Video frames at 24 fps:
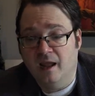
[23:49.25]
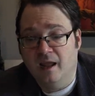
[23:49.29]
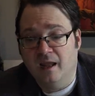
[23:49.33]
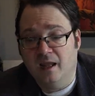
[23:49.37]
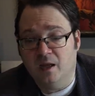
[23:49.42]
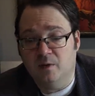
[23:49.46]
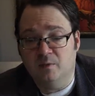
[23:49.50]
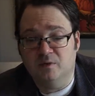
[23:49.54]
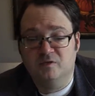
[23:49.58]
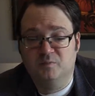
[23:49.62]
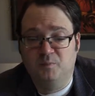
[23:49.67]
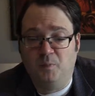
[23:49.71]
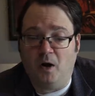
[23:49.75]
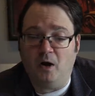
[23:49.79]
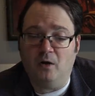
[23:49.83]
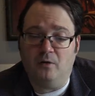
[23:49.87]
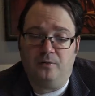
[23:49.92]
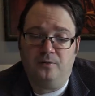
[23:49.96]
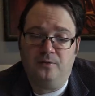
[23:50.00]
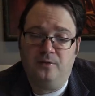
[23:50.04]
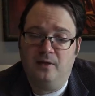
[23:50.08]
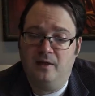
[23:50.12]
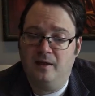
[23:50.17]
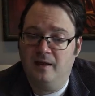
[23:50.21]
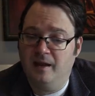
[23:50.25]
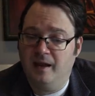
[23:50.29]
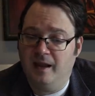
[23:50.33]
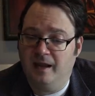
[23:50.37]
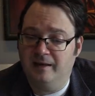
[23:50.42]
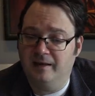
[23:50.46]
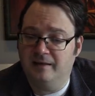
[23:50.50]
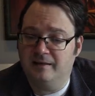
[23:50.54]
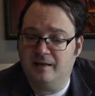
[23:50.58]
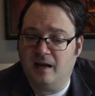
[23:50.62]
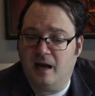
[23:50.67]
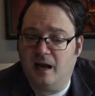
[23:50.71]
He was both,
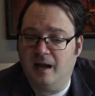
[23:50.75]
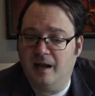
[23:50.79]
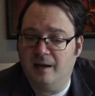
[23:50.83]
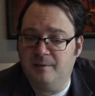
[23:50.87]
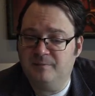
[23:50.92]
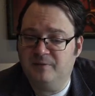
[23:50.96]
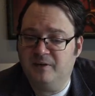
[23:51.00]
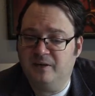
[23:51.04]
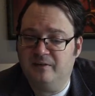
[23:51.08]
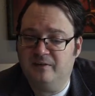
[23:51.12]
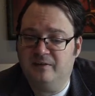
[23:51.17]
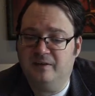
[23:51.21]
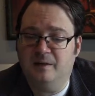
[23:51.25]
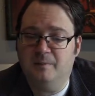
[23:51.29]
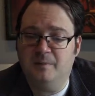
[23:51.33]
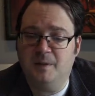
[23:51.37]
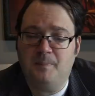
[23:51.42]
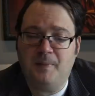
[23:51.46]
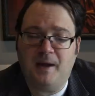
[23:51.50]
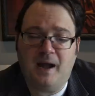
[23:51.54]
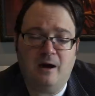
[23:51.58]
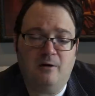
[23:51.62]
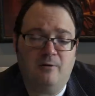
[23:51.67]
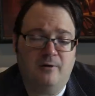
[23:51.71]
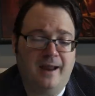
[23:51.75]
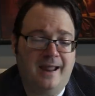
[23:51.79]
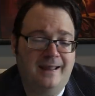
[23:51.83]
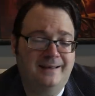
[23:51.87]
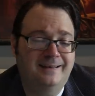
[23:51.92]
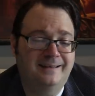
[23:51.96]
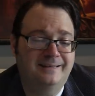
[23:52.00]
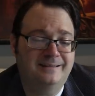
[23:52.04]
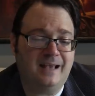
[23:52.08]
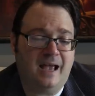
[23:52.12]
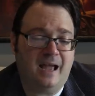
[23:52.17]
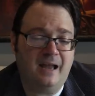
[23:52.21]
and at times it seemed the power had
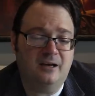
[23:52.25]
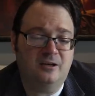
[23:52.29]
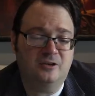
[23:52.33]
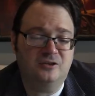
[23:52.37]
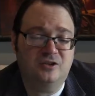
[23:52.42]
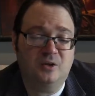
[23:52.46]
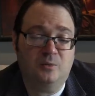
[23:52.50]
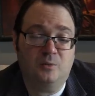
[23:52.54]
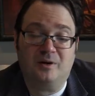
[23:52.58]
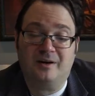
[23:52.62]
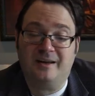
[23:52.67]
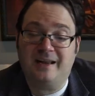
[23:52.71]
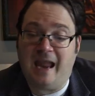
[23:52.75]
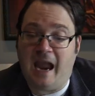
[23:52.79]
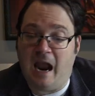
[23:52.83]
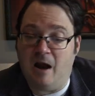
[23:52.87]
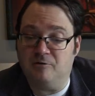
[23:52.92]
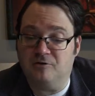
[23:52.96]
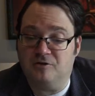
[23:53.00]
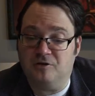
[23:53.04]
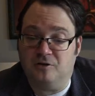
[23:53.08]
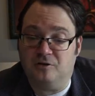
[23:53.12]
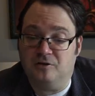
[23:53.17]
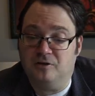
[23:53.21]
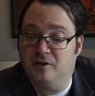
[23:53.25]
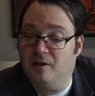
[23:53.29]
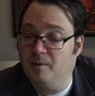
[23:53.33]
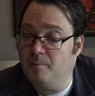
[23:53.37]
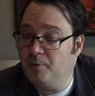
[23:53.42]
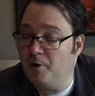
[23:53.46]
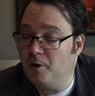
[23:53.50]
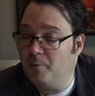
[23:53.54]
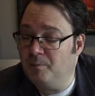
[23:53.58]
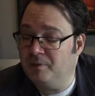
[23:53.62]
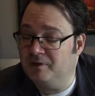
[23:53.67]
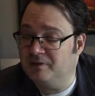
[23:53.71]
desires that were counter to the
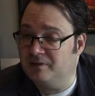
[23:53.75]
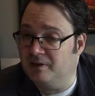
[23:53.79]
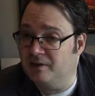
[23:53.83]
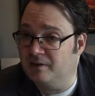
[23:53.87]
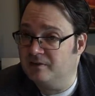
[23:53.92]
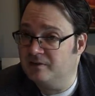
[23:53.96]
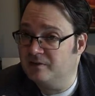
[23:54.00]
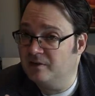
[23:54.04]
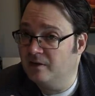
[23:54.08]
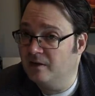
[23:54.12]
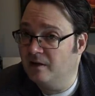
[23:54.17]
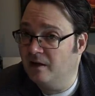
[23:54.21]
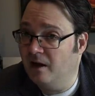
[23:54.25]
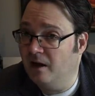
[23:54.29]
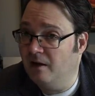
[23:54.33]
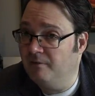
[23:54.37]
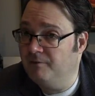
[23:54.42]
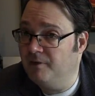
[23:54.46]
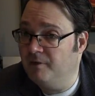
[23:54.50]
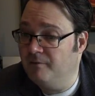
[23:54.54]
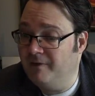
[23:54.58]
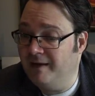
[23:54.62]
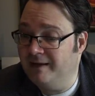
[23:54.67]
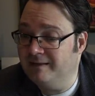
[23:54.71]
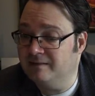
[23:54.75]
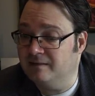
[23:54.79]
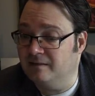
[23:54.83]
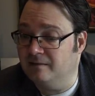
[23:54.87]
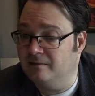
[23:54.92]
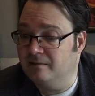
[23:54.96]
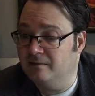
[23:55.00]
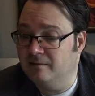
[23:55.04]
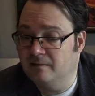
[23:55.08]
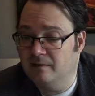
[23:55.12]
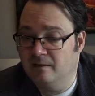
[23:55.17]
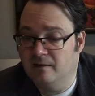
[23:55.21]
purposes of the vessel.